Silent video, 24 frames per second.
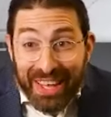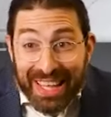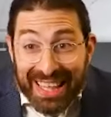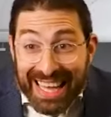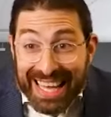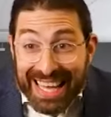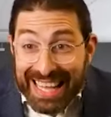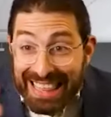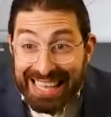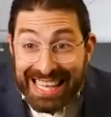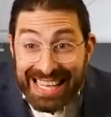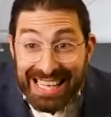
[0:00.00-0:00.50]
that
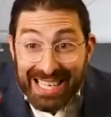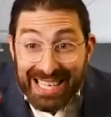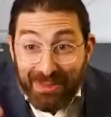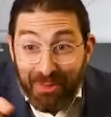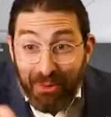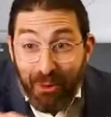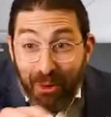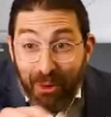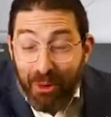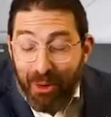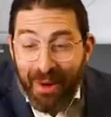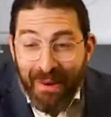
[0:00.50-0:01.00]
like these
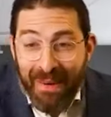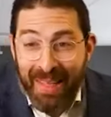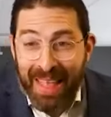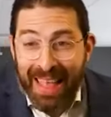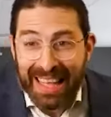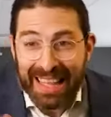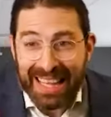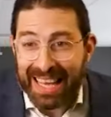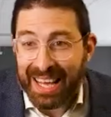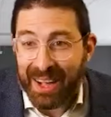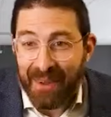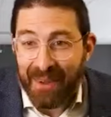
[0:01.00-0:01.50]
four,
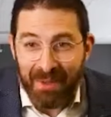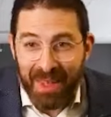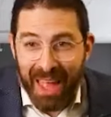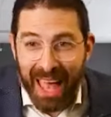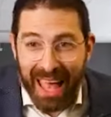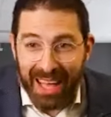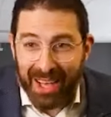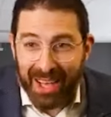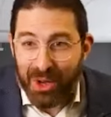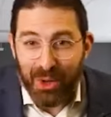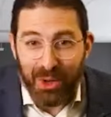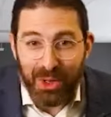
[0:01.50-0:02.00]
like
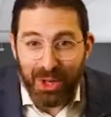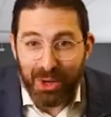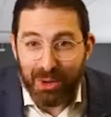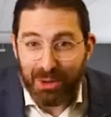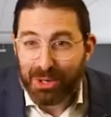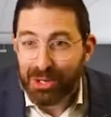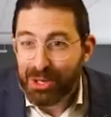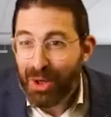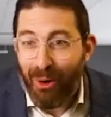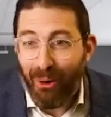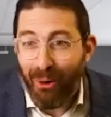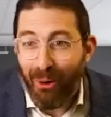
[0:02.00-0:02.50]
you,
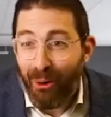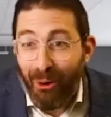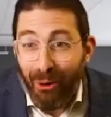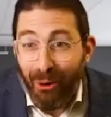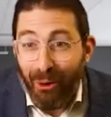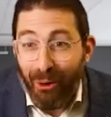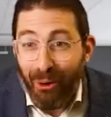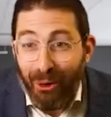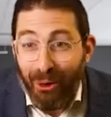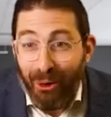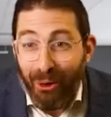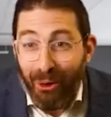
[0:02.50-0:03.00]
there's
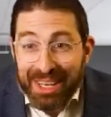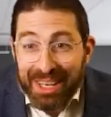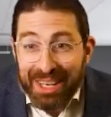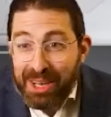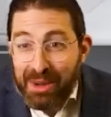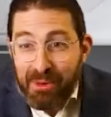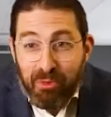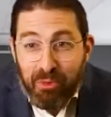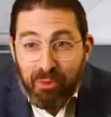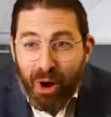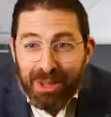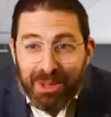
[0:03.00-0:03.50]
all these EU
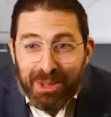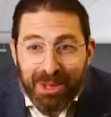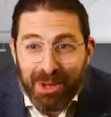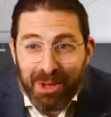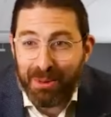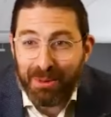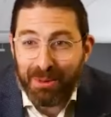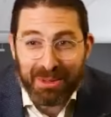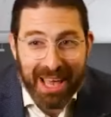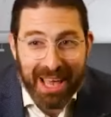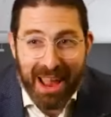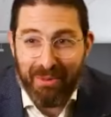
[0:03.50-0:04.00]
rut
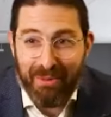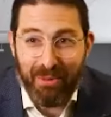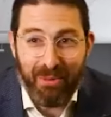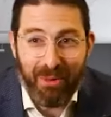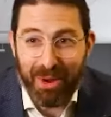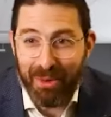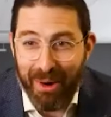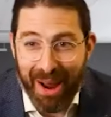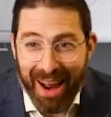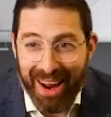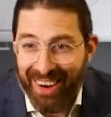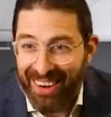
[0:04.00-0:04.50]
zones
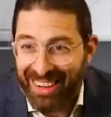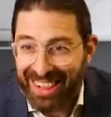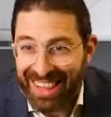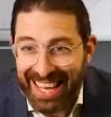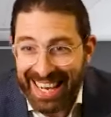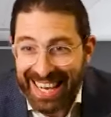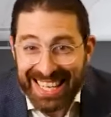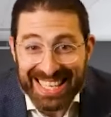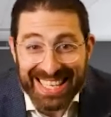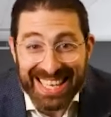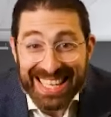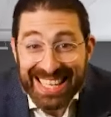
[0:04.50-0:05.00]
everywhere.
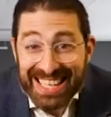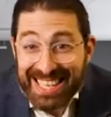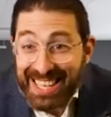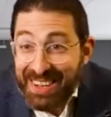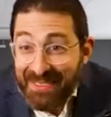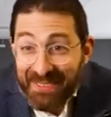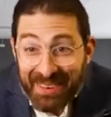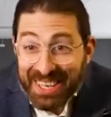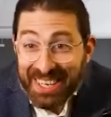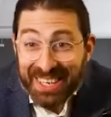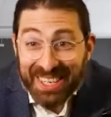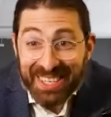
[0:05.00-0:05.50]
Like it's a
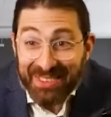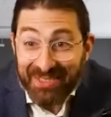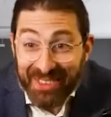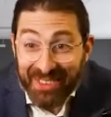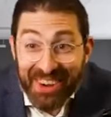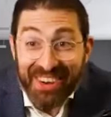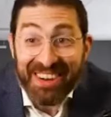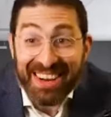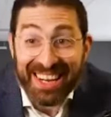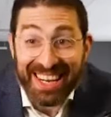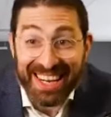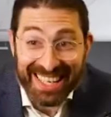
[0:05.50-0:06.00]
different
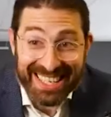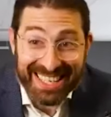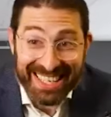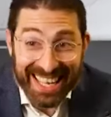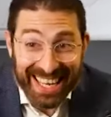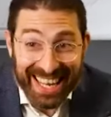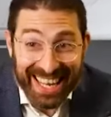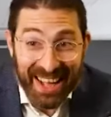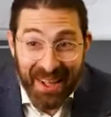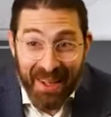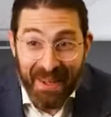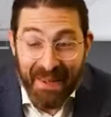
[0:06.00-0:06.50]
experience. Yeah,
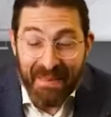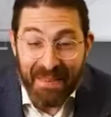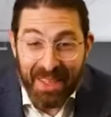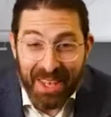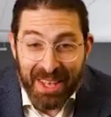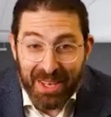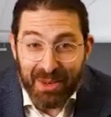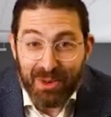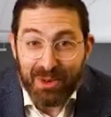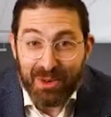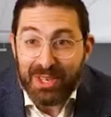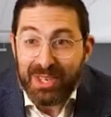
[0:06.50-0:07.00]
like yeah.
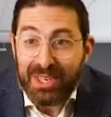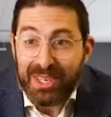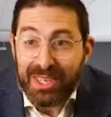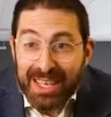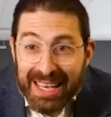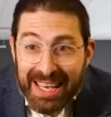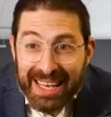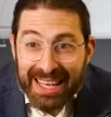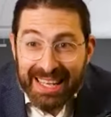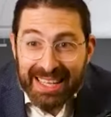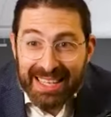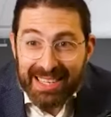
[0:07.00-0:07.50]
you
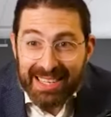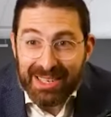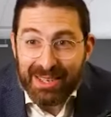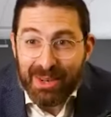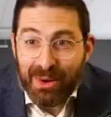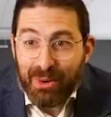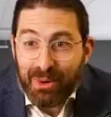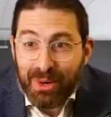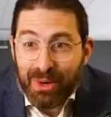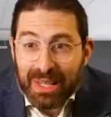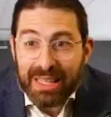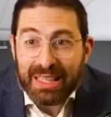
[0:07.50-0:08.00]
see it
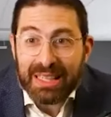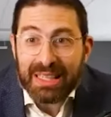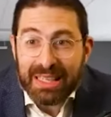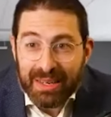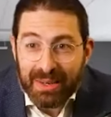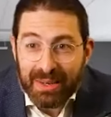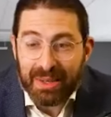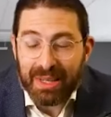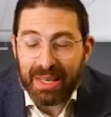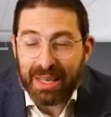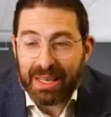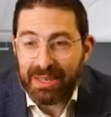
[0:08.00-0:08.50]
so
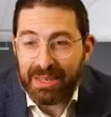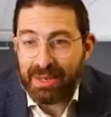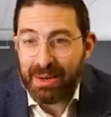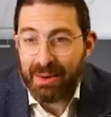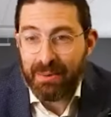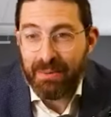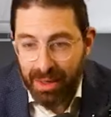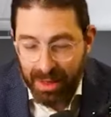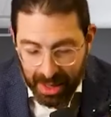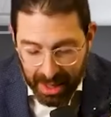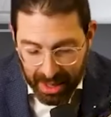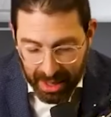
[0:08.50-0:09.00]
clearly.
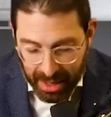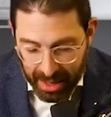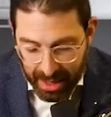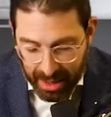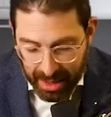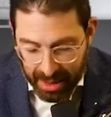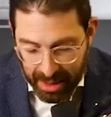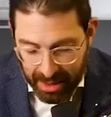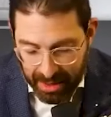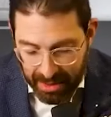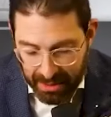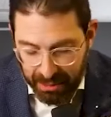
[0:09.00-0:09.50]
So the
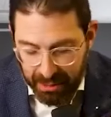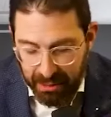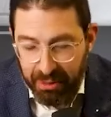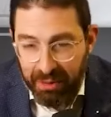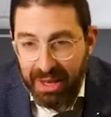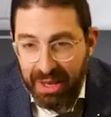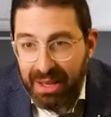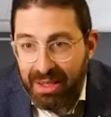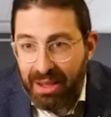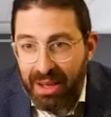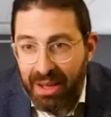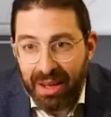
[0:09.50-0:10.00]

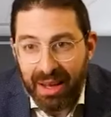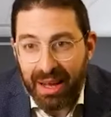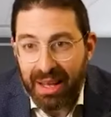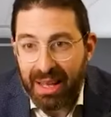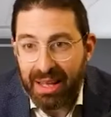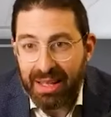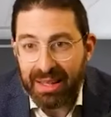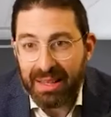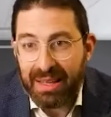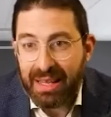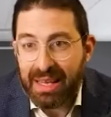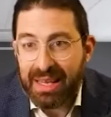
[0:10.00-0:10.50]
tefillah
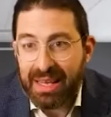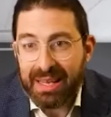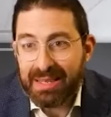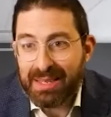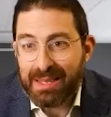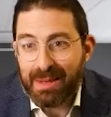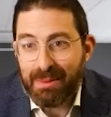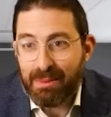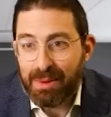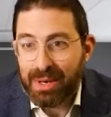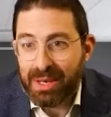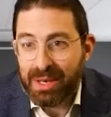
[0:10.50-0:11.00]

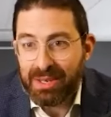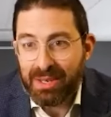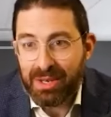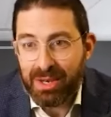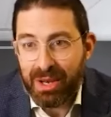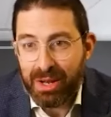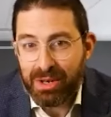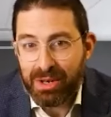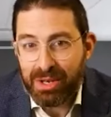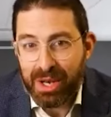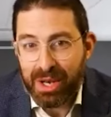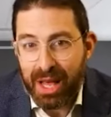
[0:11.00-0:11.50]
needs to be
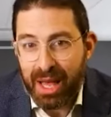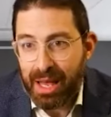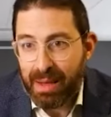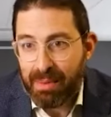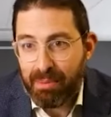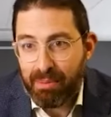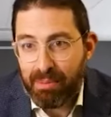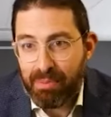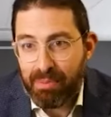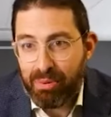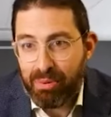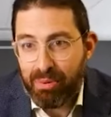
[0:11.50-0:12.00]
such
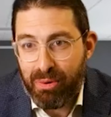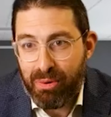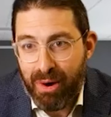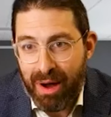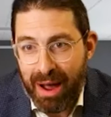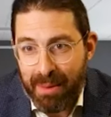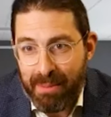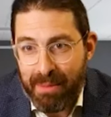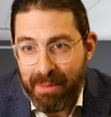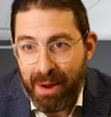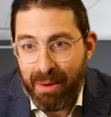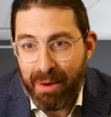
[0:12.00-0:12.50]
a
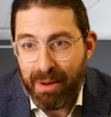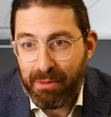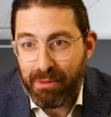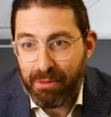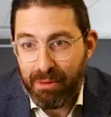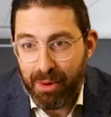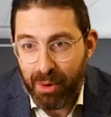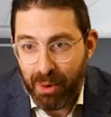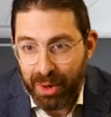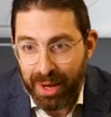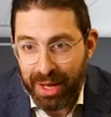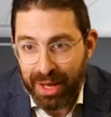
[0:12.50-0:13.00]
primary
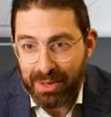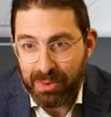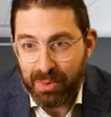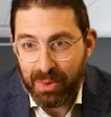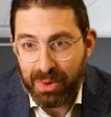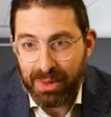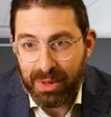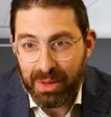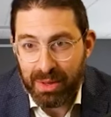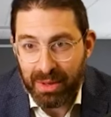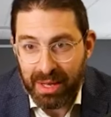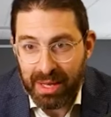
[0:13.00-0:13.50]
focus
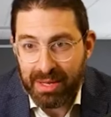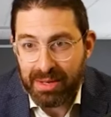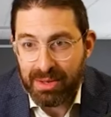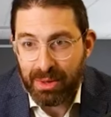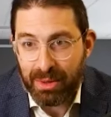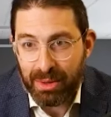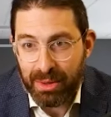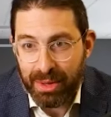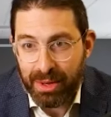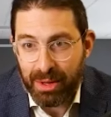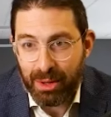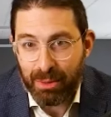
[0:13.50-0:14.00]
when mm. the kids
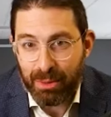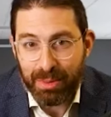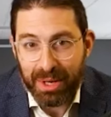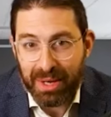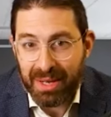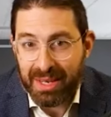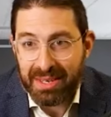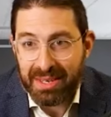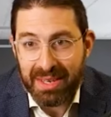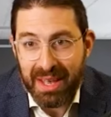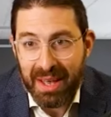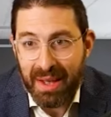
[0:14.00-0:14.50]
are little
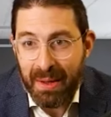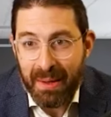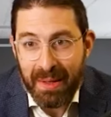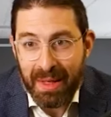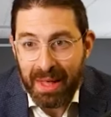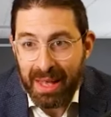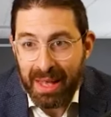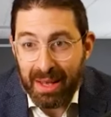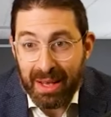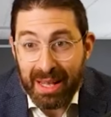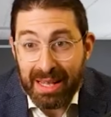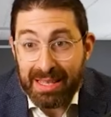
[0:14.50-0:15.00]
because
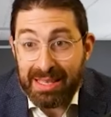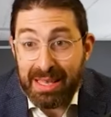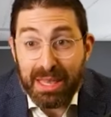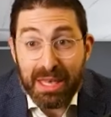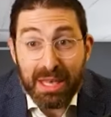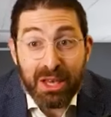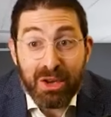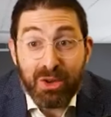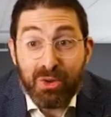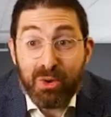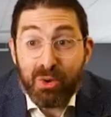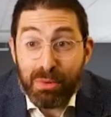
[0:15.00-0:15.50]
it's the
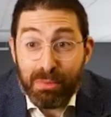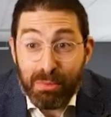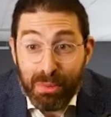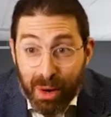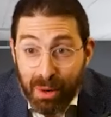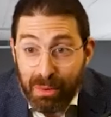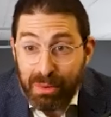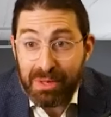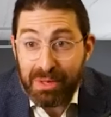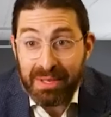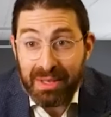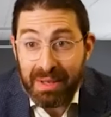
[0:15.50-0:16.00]
thing you do the
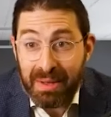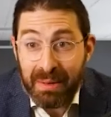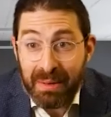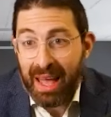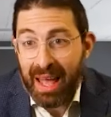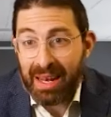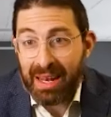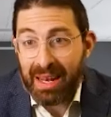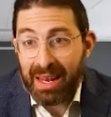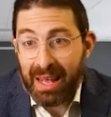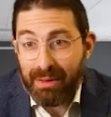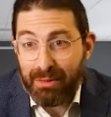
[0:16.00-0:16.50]
most.
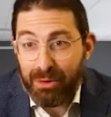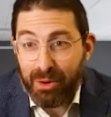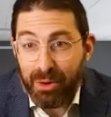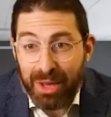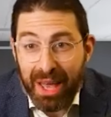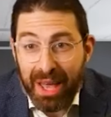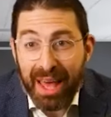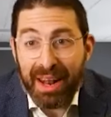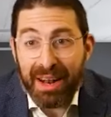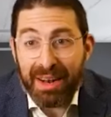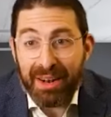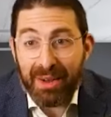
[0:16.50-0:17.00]
And if you
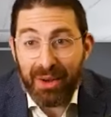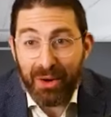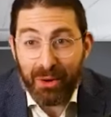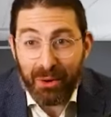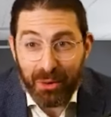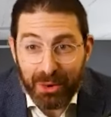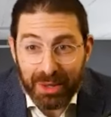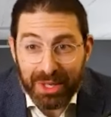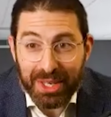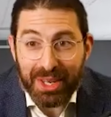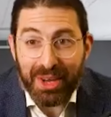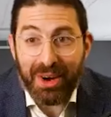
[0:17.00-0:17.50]
get it
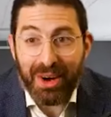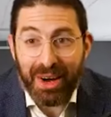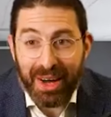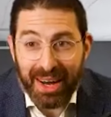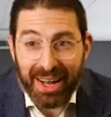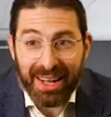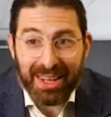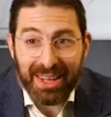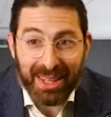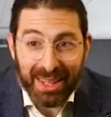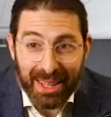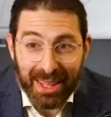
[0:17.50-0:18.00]
early
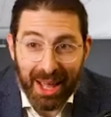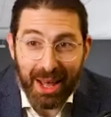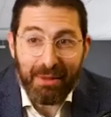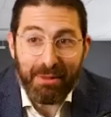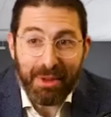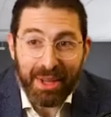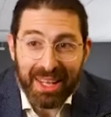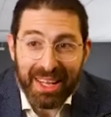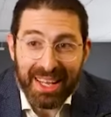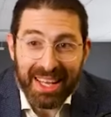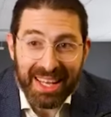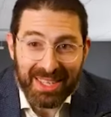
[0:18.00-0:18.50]
on and you
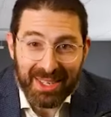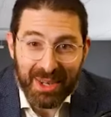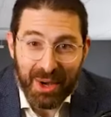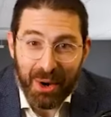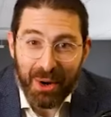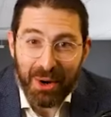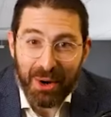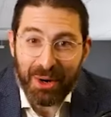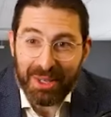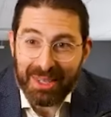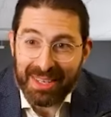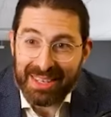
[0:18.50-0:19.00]
love it, it's
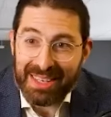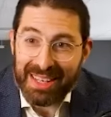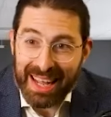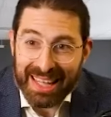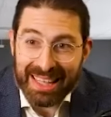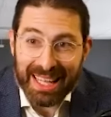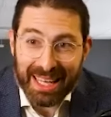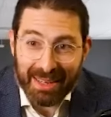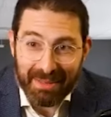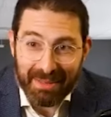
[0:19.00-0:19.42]
hard to not